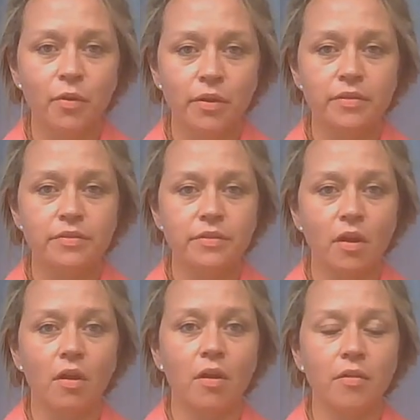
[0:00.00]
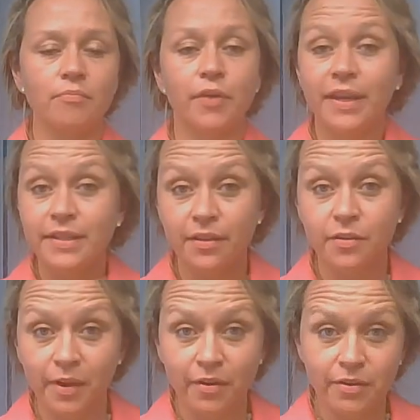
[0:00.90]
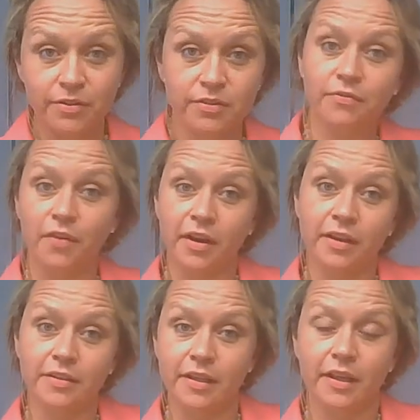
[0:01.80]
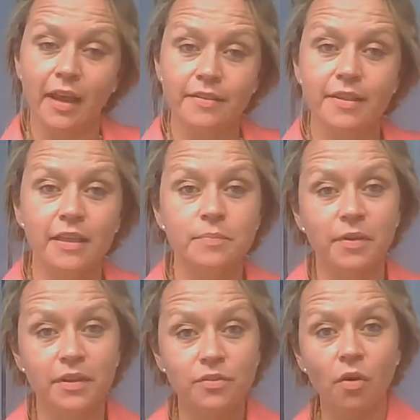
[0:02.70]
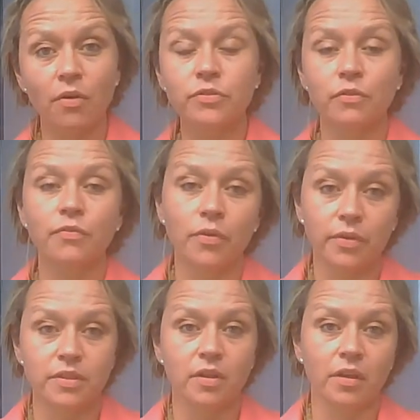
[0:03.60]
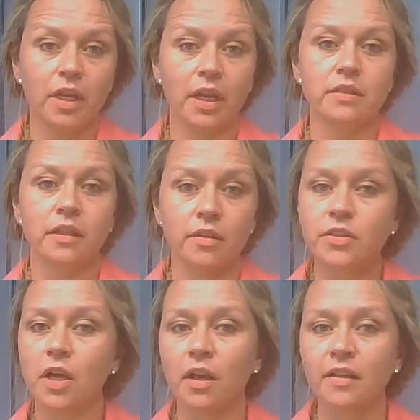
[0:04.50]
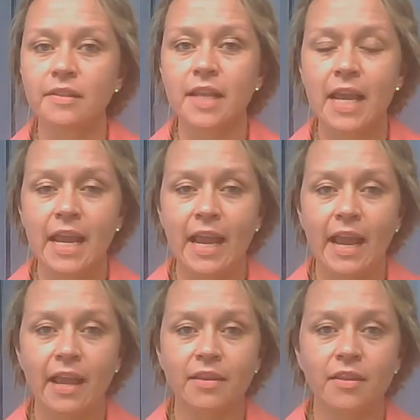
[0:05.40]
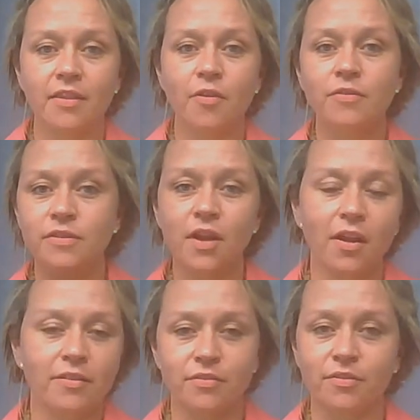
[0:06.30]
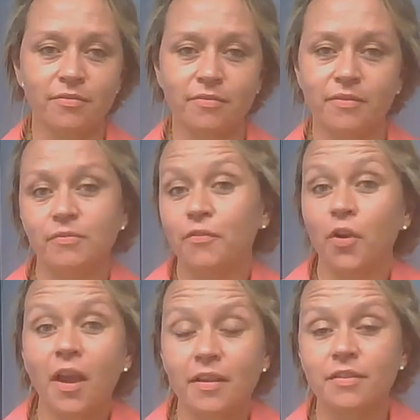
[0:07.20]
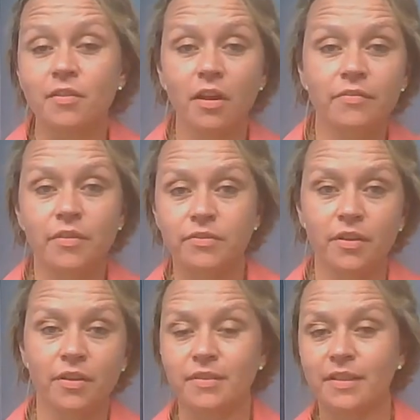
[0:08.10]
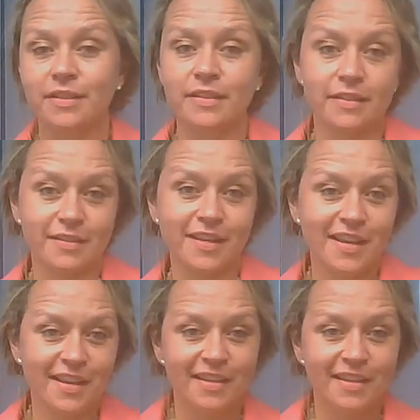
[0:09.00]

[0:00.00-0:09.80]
focused on breaking down the barriers to financing access, but it's also focused on connecting the dots. And those dots are, for us, a lot of those dots exist